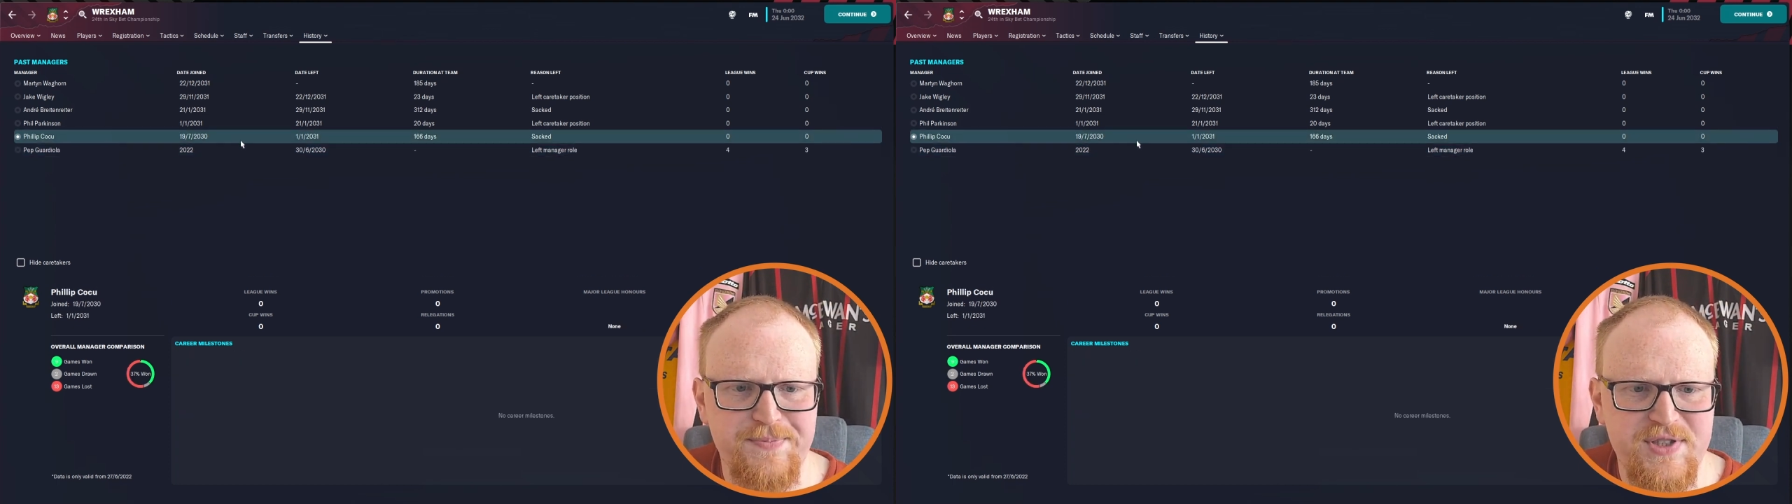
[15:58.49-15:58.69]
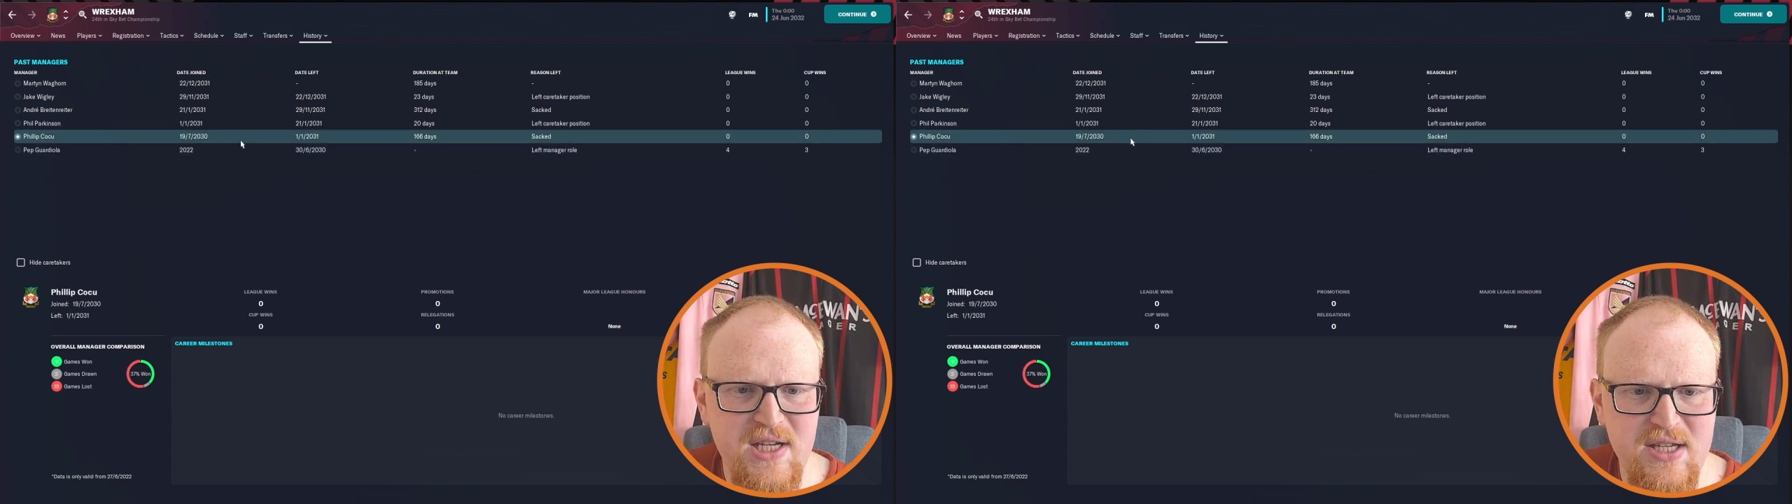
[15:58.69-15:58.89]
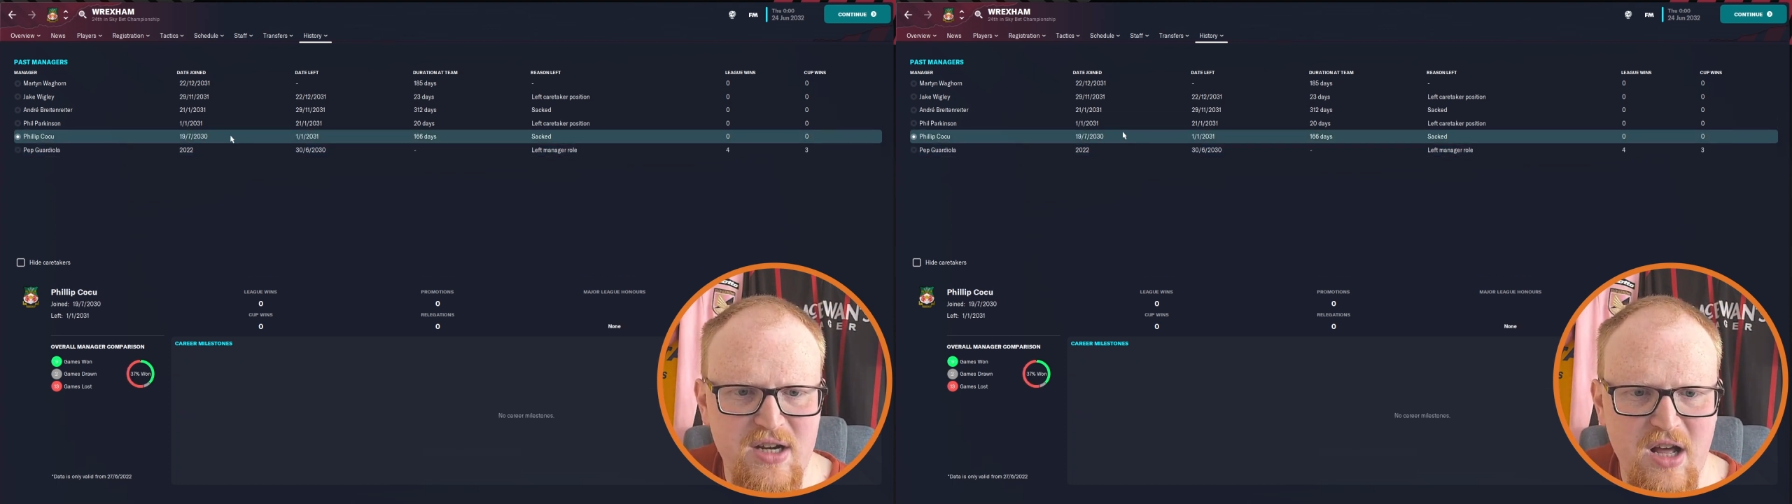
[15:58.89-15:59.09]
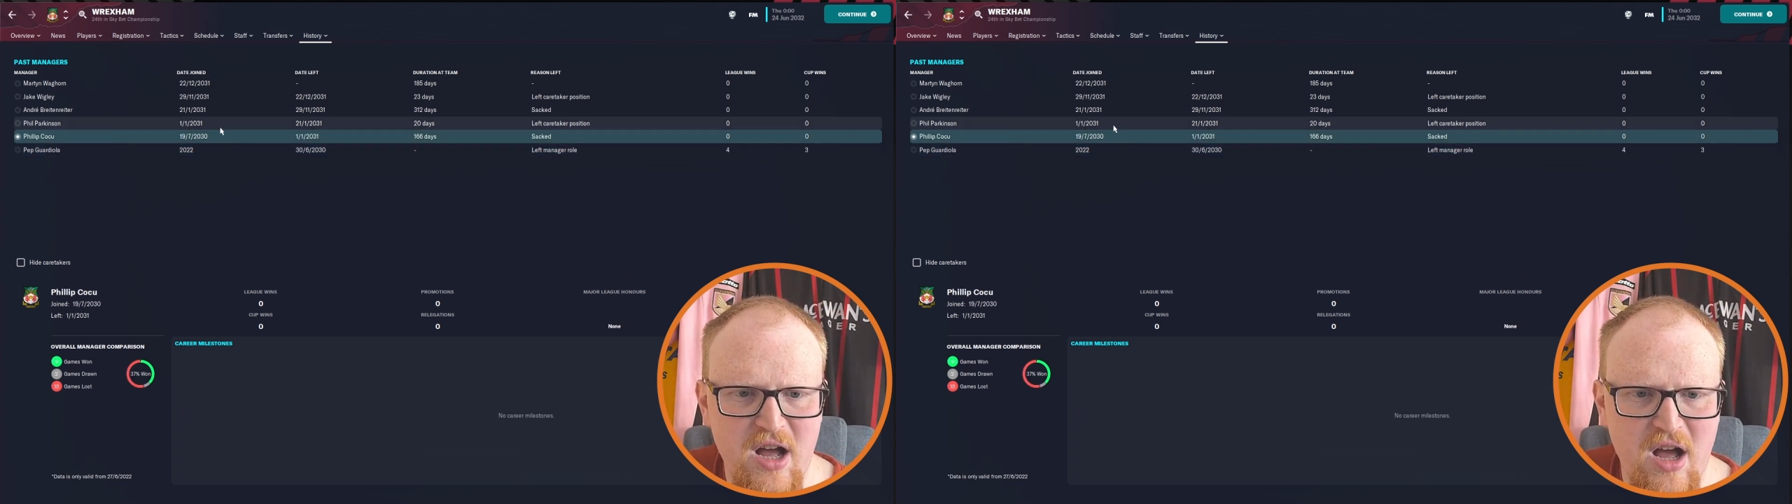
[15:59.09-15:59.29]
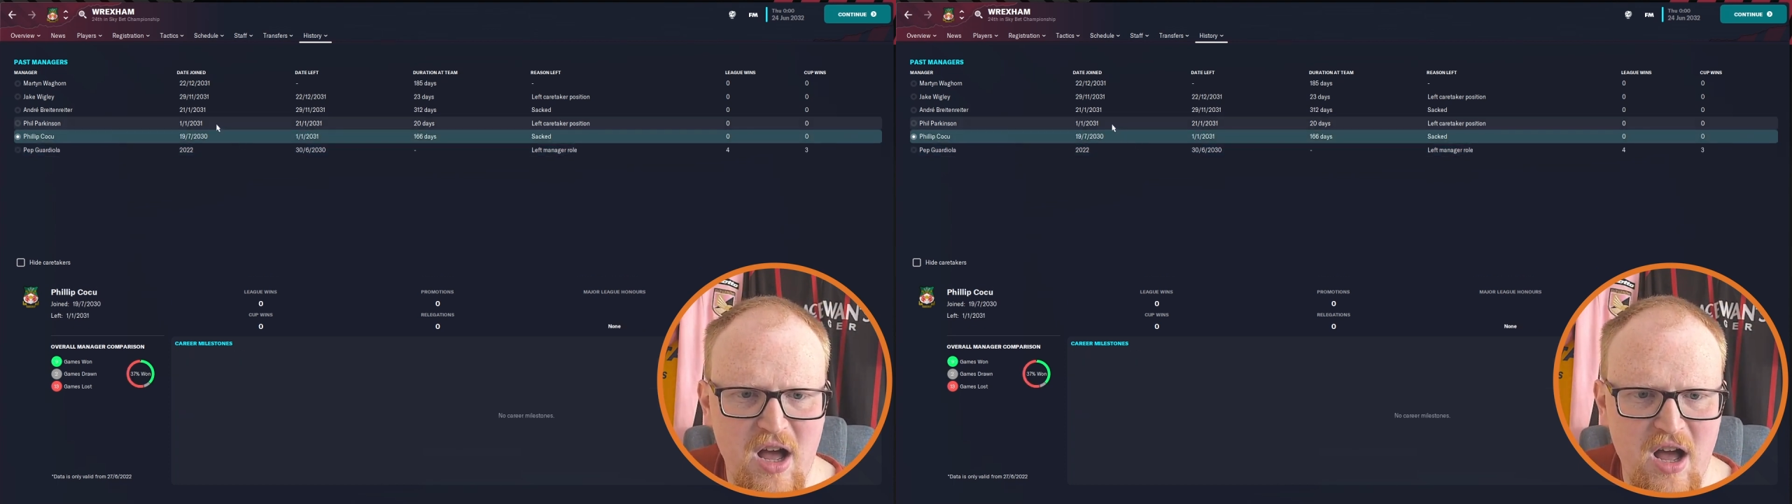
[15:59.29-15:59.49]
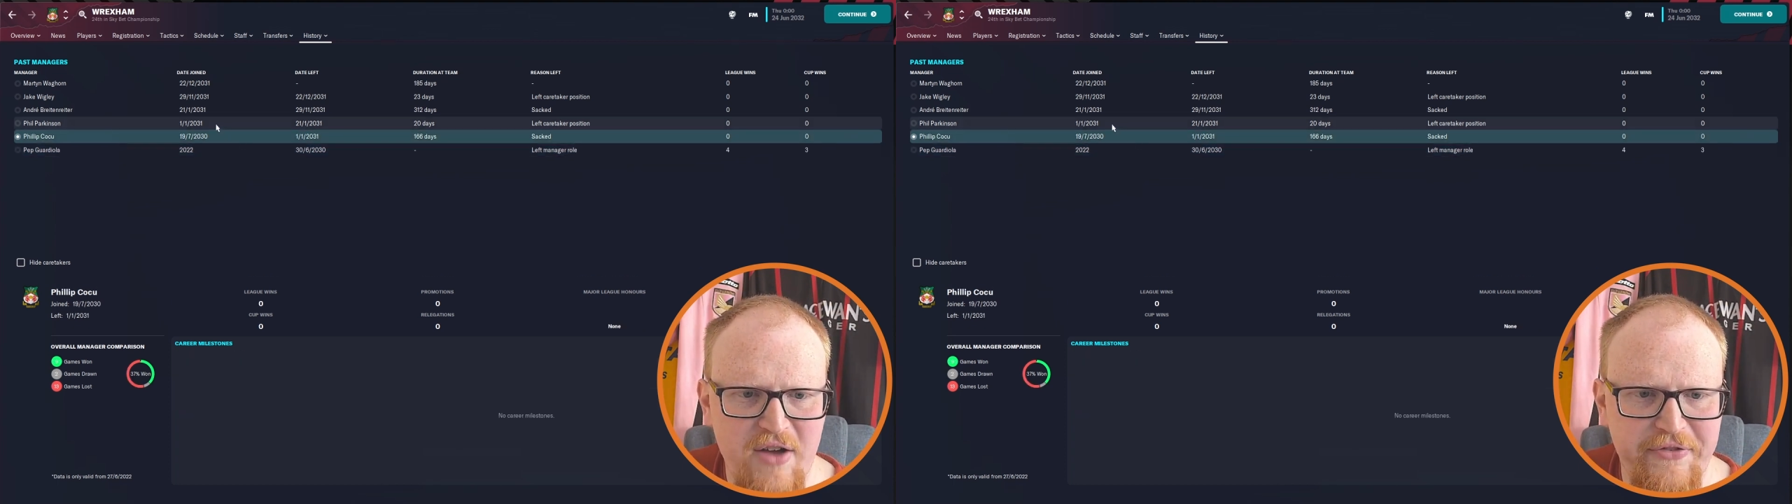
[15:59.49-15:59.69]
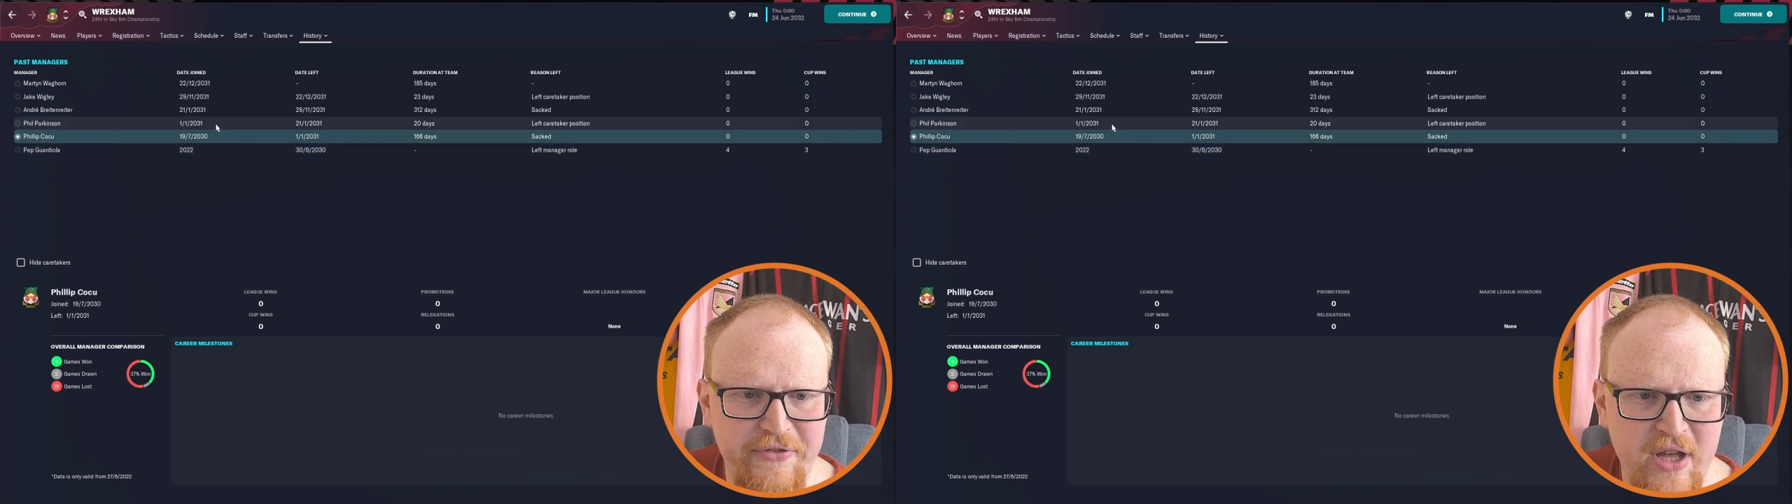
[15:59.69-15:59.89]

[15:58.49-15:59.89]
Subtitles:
season and a half.